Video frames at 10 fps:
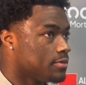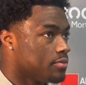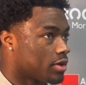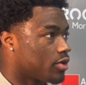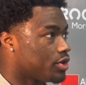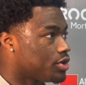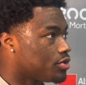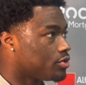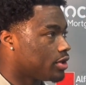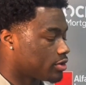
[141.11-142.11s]
because um, we
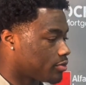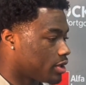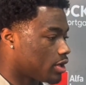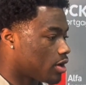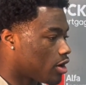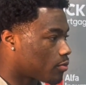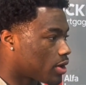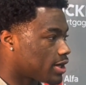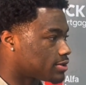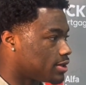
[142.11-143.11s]
knew there was gonna be a long
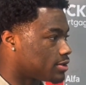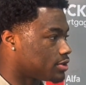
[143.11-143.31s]
process.